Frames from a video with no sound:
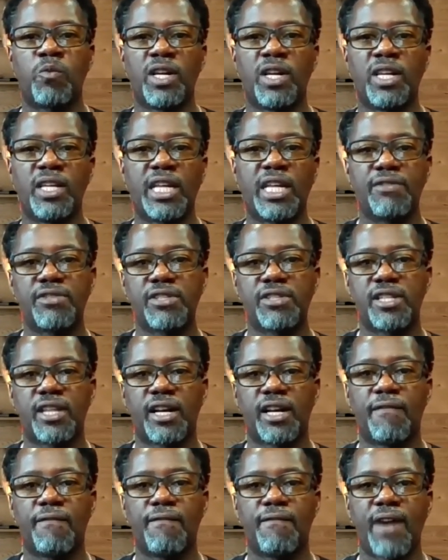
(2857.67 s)
really gives us
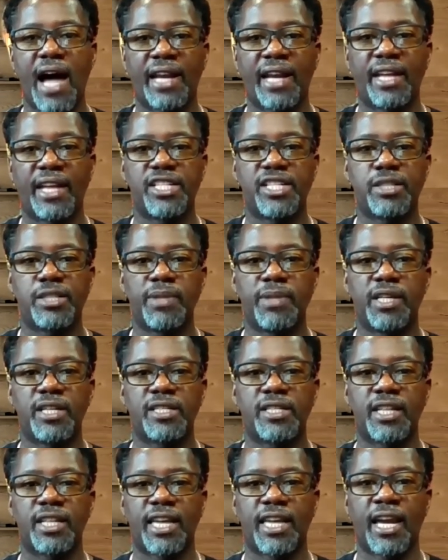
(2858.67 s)
an advantage,
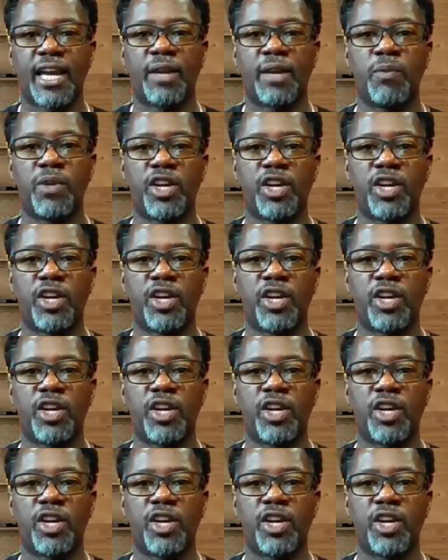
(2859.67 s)
because again,